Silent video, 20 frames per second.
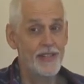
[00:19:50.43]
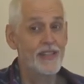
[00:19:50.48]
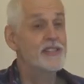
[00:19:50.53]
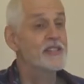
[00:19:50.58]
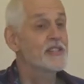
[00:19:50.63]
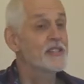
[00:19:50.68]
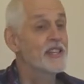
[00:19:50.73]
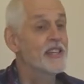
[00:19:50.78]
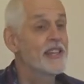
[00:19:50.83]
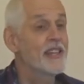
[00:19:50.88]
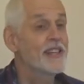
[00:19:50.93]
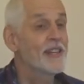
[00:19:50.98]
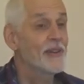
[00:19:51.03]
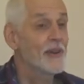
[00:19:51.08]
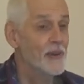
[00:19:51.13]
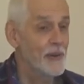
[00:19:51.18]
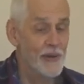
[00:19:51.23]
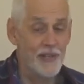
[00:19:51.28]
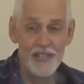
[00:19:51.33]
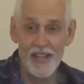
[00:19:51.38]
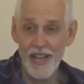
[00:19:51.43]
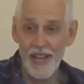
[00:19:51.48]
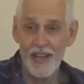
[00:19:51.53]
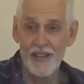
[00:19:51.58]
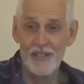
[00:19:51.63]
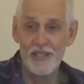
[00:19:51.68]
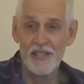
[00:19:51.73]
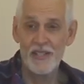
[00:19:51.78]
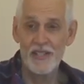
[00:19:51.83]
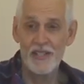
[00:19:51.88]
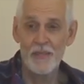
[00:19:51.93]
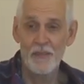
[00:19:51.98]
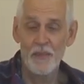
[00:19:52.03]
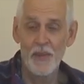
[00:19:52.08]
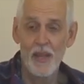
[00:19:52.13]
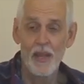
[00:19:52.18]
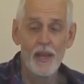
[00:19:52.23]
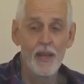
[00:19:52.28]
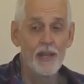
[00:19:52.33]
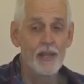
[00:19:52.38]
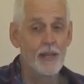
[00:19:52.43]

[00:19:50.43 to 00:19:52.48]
it's the Lord's house. Mm-hmm.